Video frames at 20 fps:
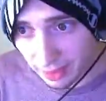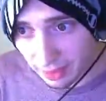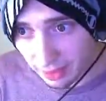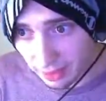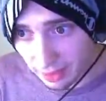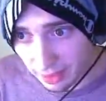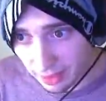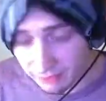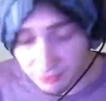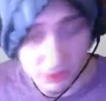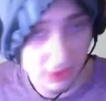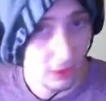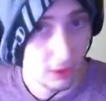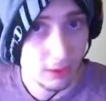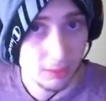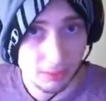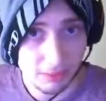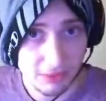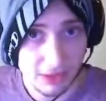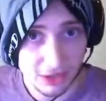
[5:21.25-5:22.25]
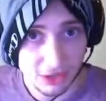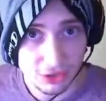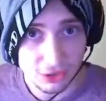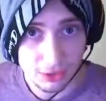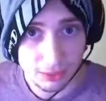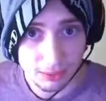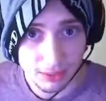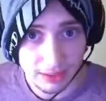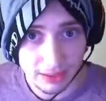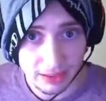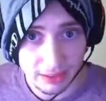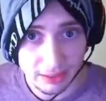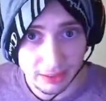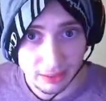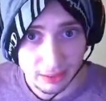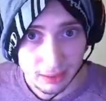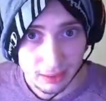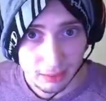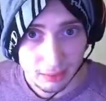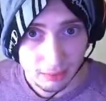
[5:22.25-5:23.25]
if you're a professional player,
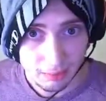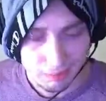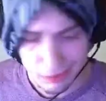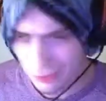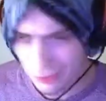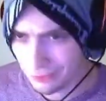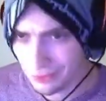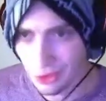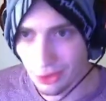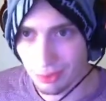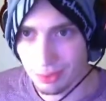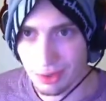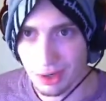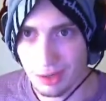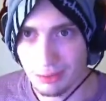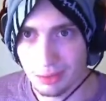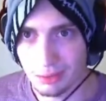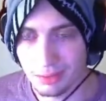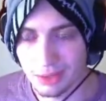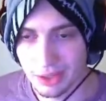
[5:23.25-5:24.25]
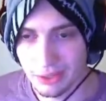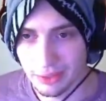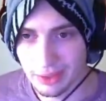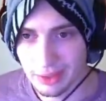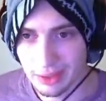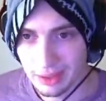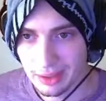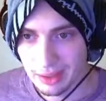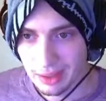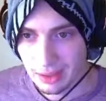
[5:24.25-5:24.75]
you have no problem doing.